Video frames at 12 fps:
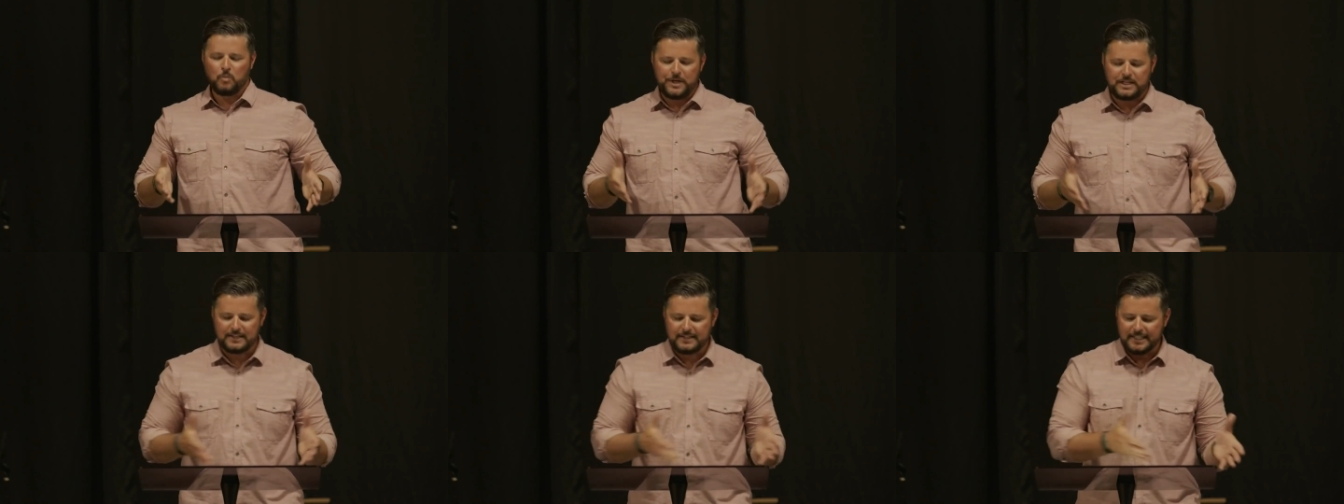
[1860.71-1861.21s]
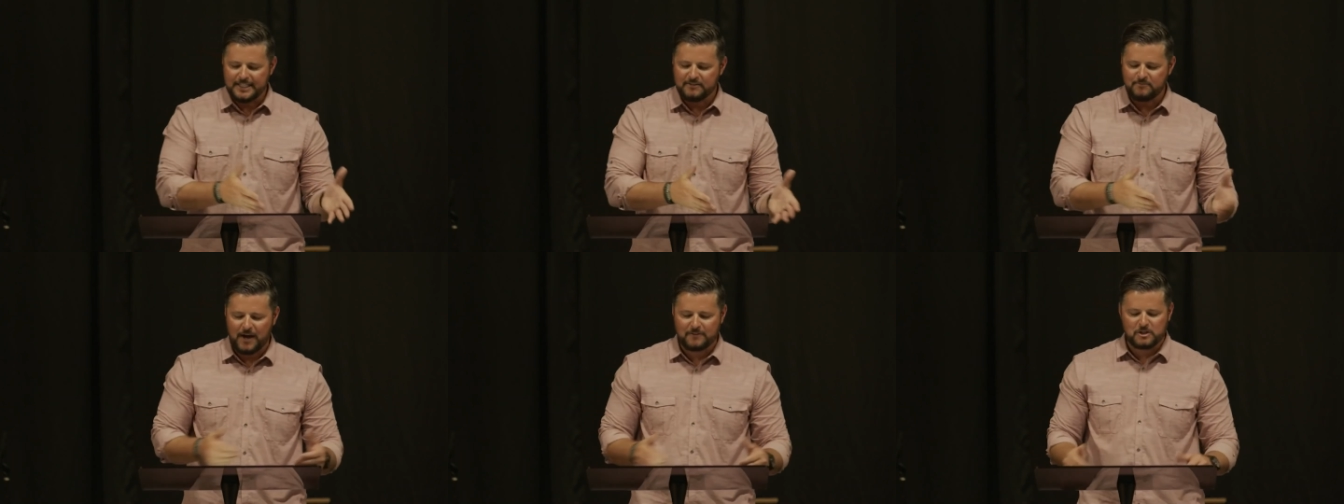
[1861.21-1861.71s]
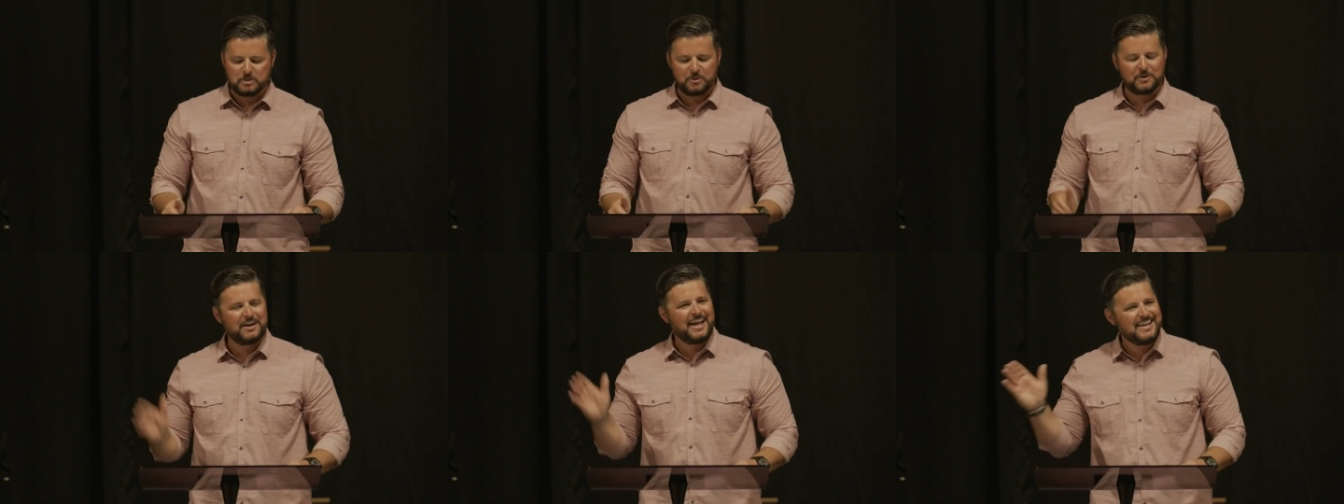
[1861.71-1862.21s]
we can live by the
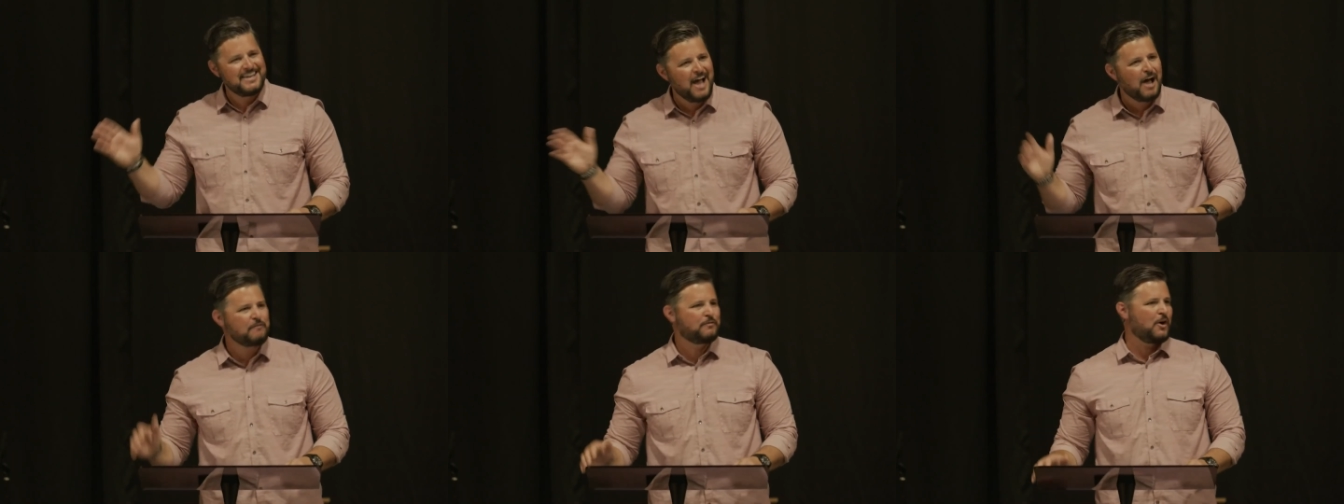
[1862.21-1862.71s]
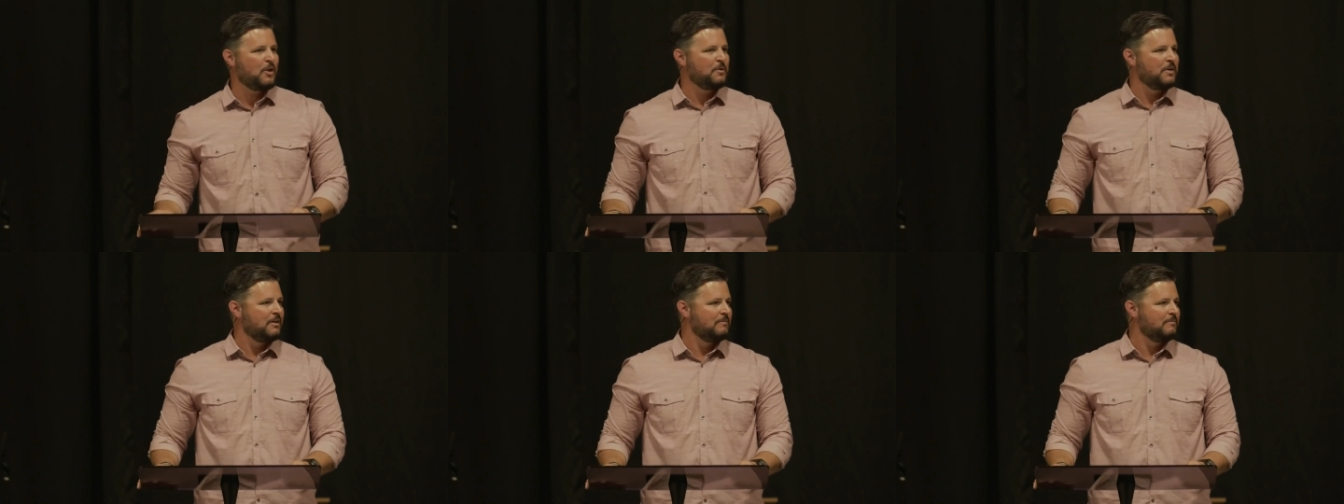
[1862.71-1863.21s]
Spirit and not follow